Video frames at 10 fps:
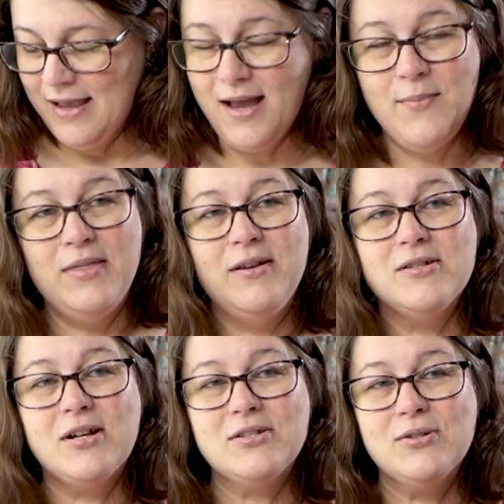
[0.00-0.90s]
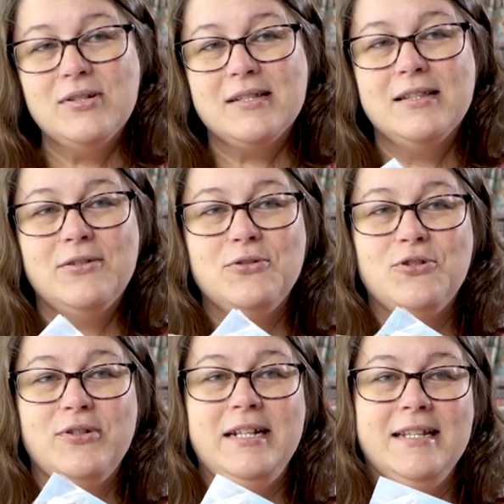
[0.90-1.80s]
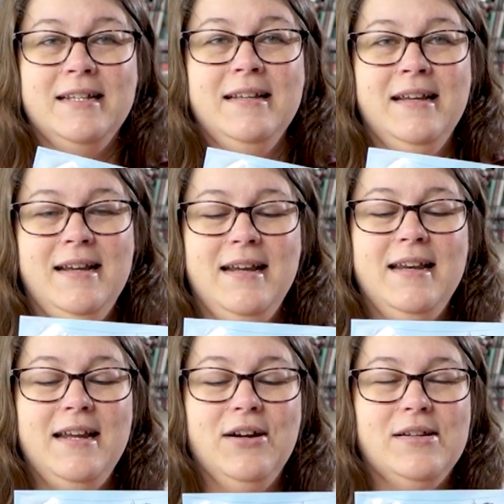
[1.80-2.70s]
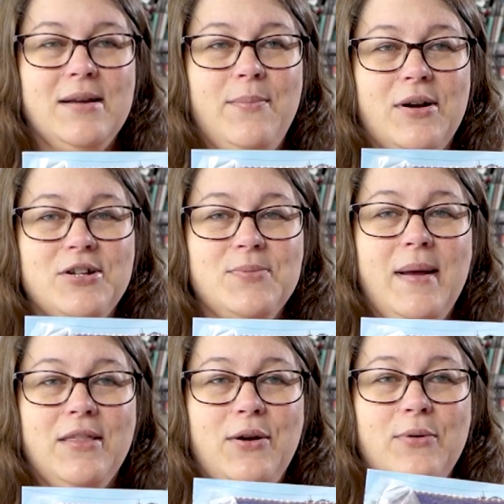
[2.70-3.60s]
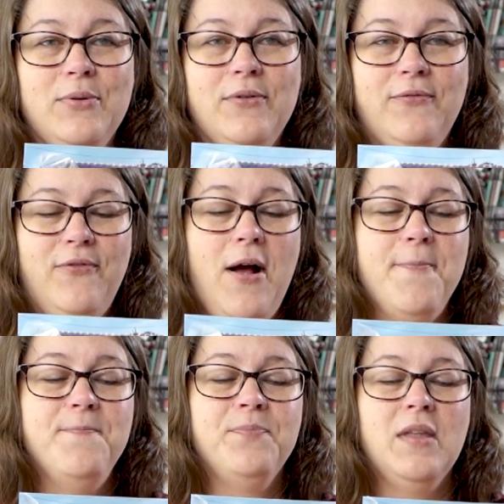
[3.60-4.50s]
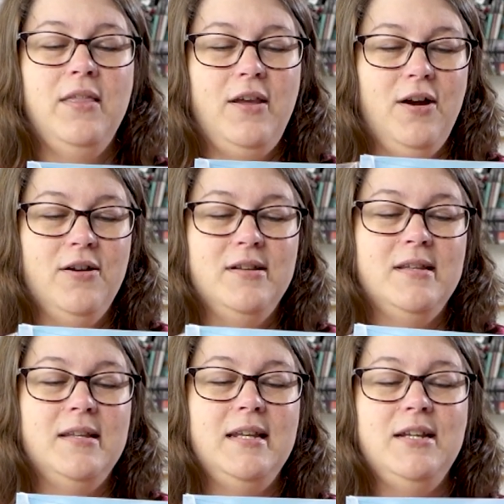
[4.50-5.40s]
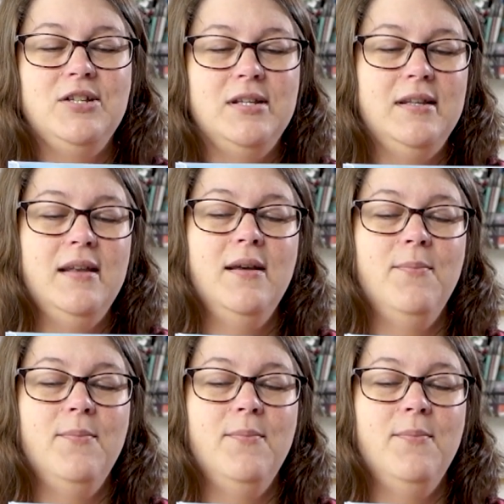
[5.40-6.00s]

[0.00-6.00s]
And there's also this little treat in here. It's a marshmallow from the Artesian